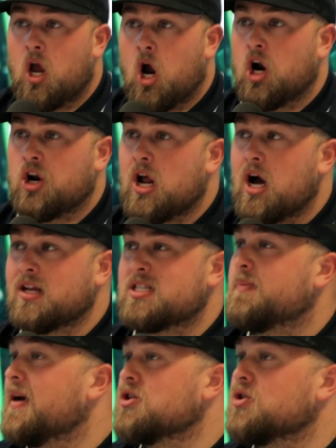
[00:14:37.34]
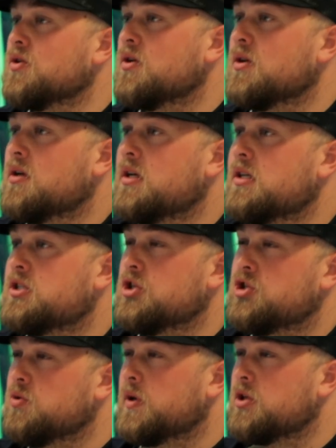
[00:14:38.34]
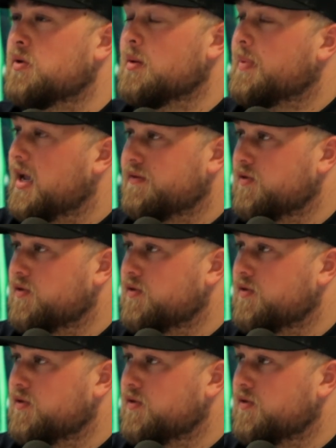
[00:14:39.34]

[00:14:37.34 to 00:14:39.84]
are not special to do what you get paid